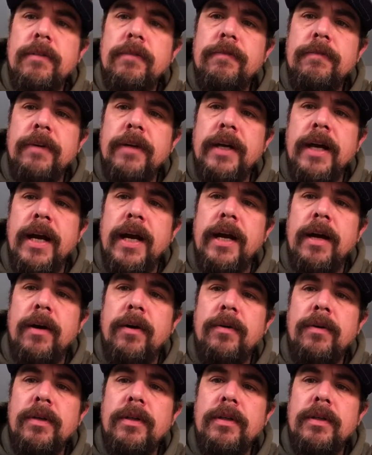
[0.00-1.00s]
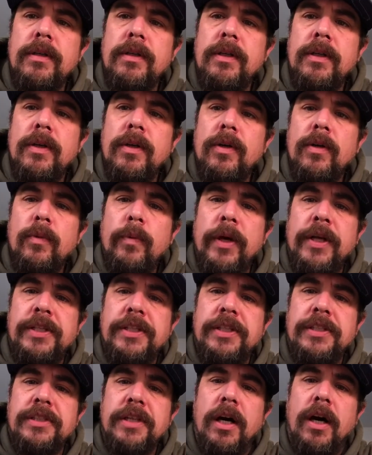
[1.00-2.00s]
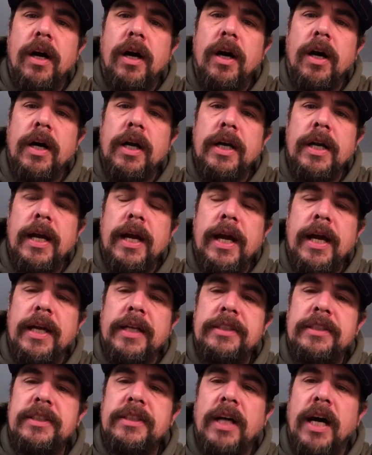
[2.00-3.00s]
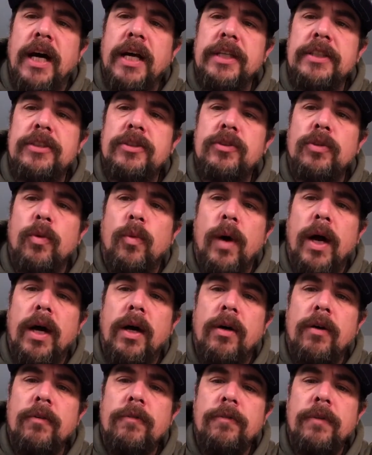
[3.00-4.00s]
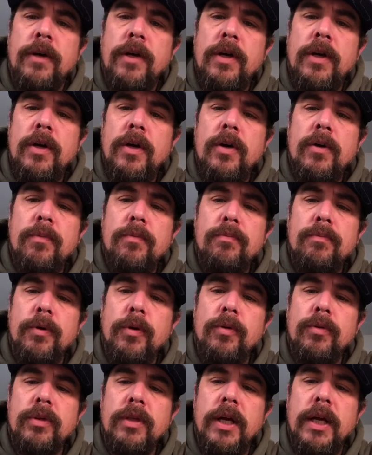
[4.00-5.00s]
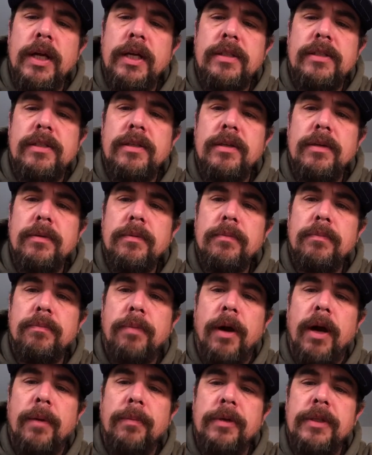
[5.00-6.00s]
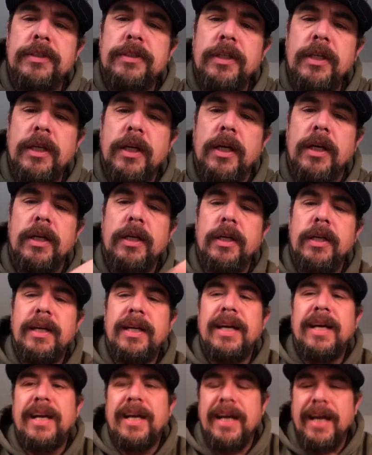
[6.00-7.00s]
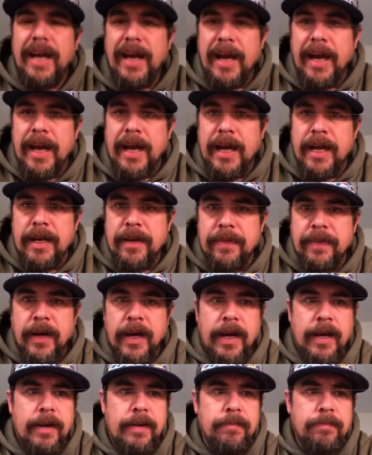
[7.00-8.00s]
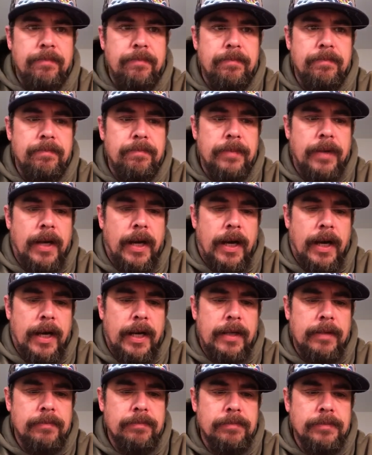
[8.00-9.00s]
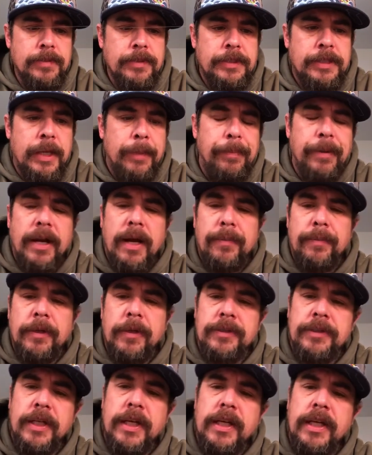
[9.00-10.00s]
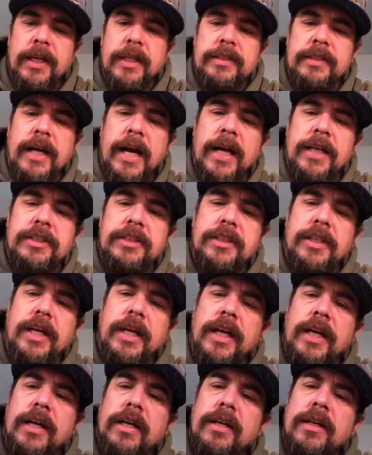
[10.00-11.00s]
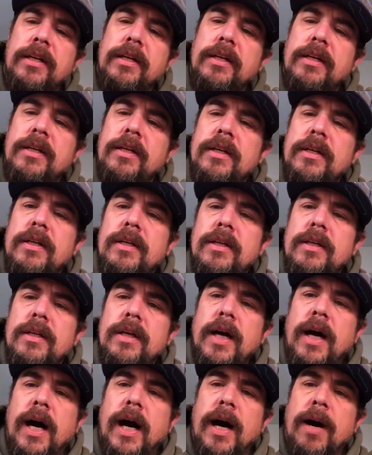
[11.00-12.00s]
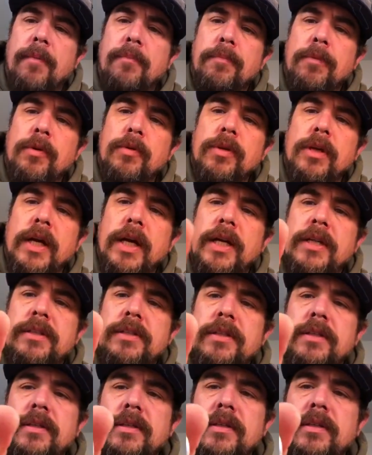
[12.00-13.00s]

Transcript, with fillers: for now, which is on a size 12 moonlit barbless hook. And the uh, tippet I'm using is actually uh, moonlit